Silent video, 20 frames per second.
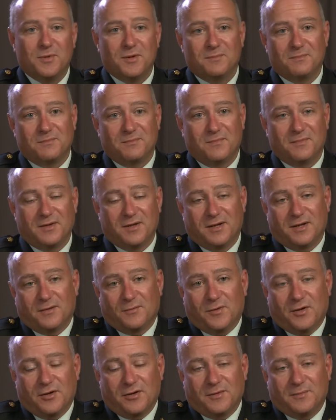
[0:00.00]

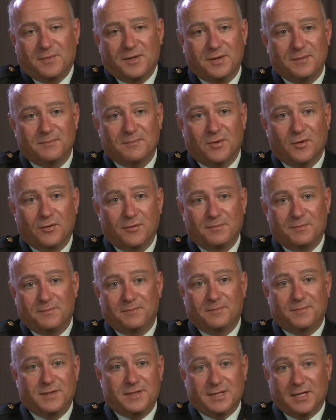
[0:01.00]
in both
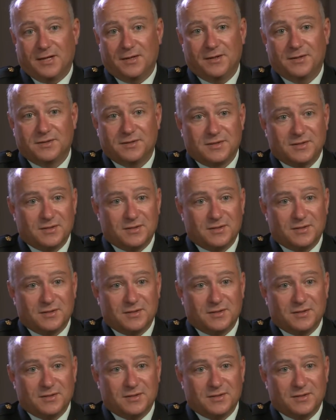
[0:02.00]
battalions.